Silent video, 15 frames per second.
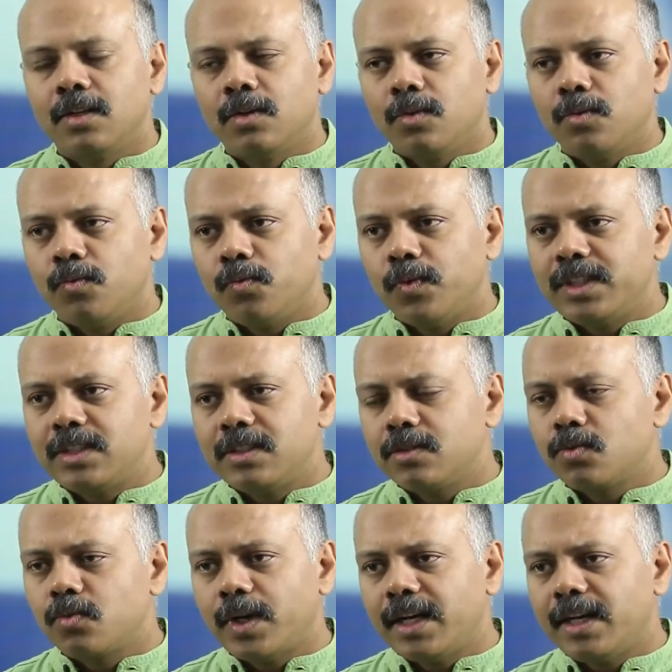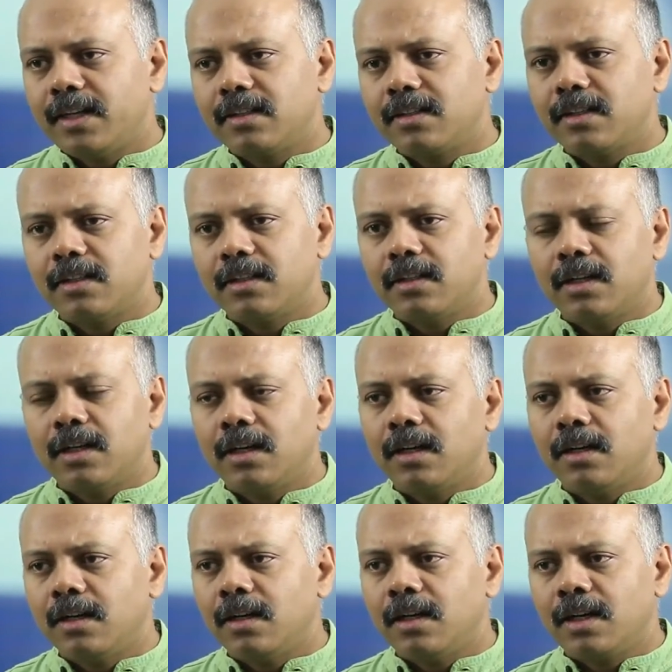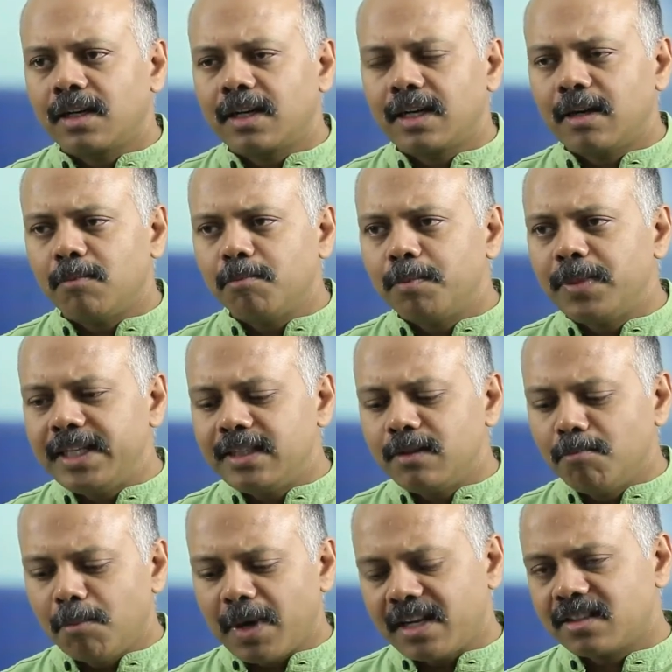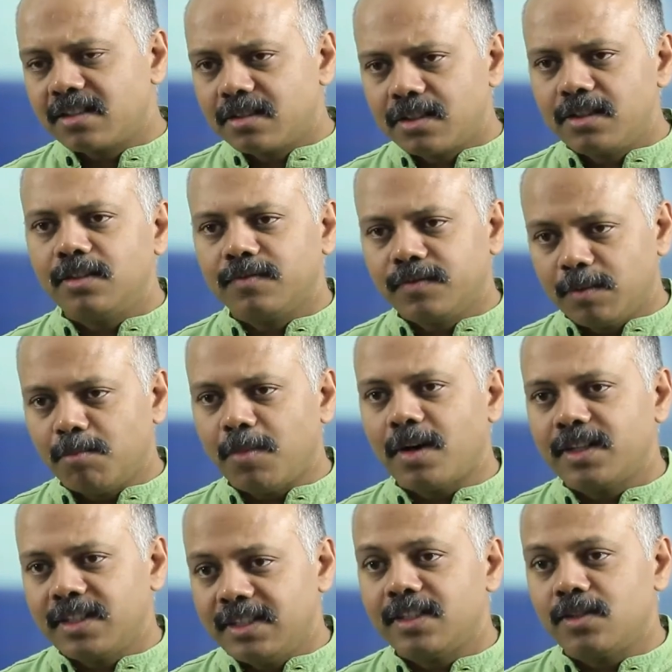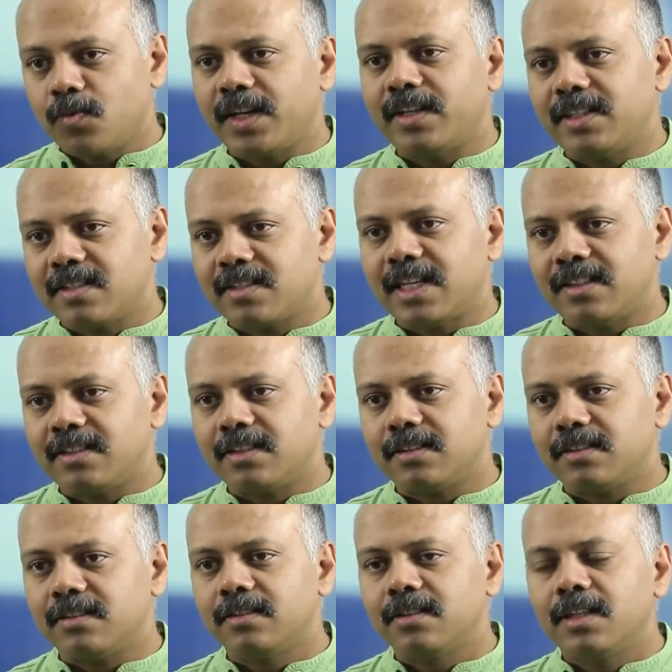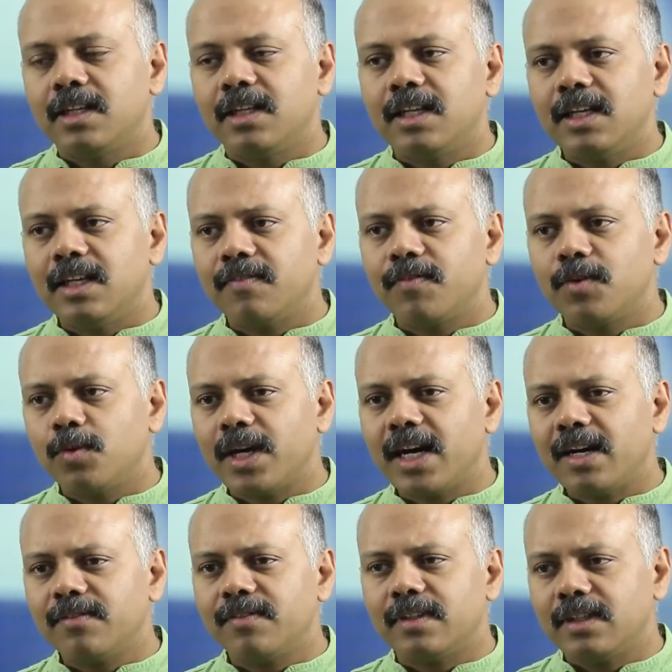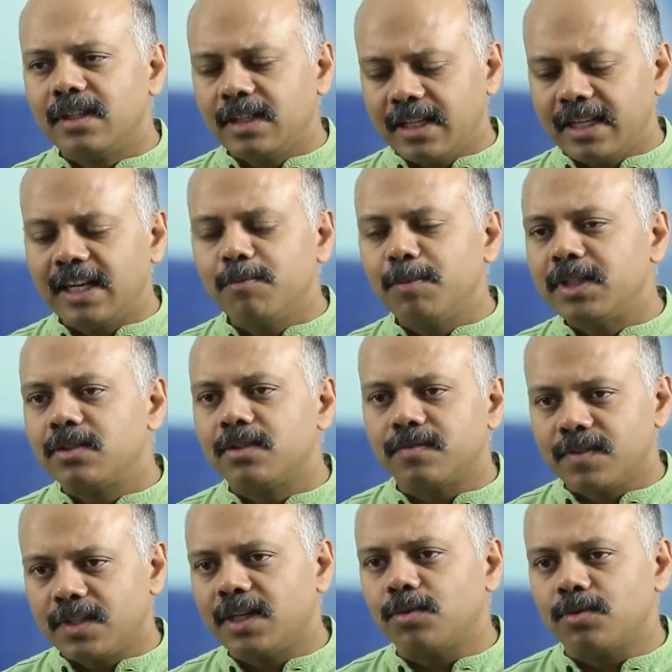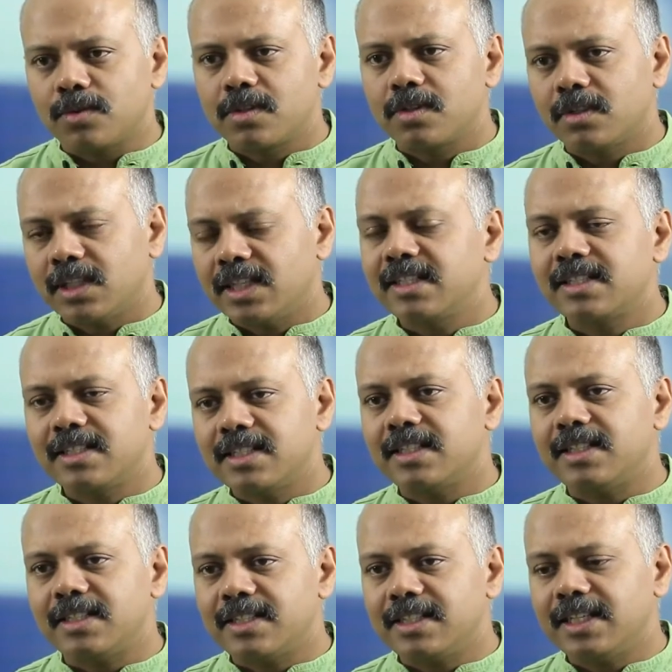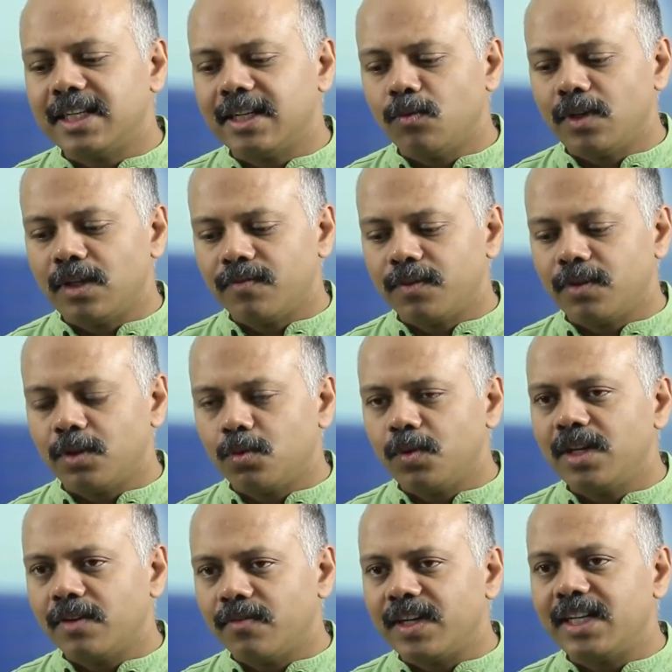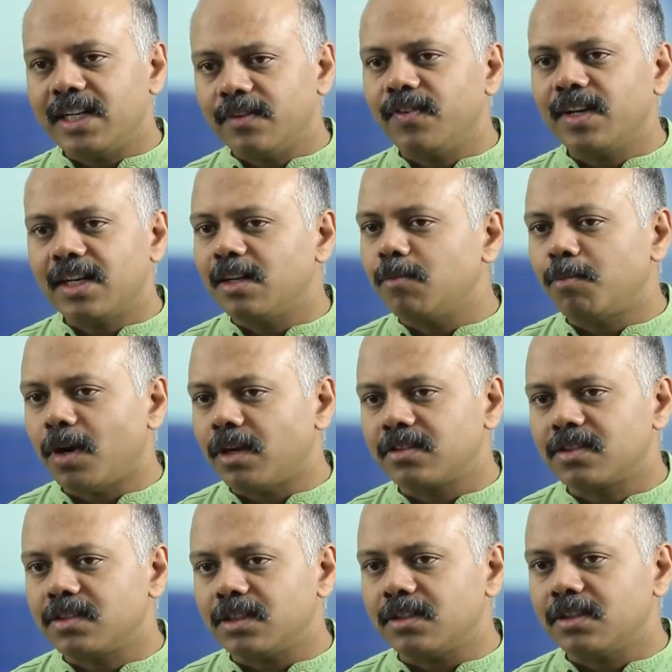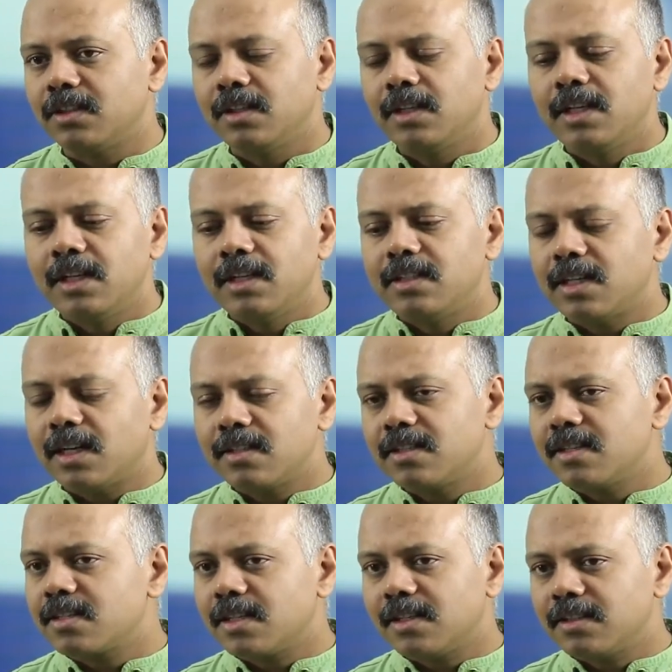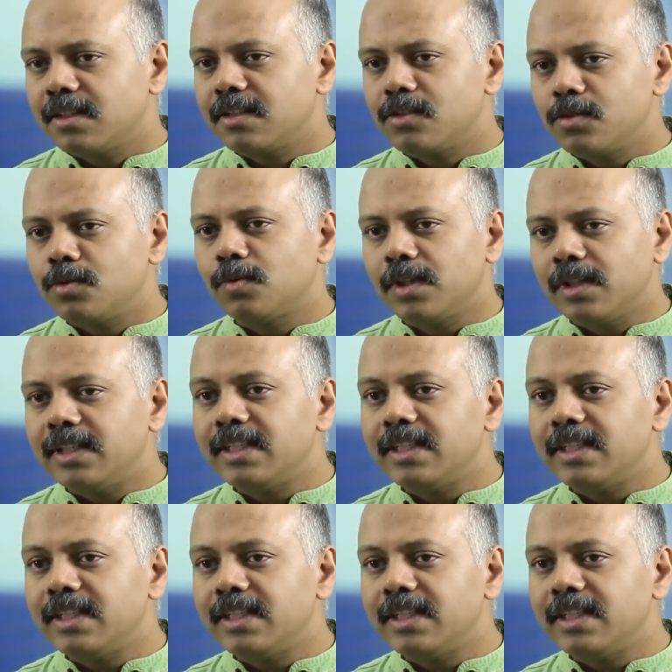Which is where a complete mastery of the body is very essential. If you have an element of doubt, uncertainty, and if you're doing a very difficult posture, chances are that you will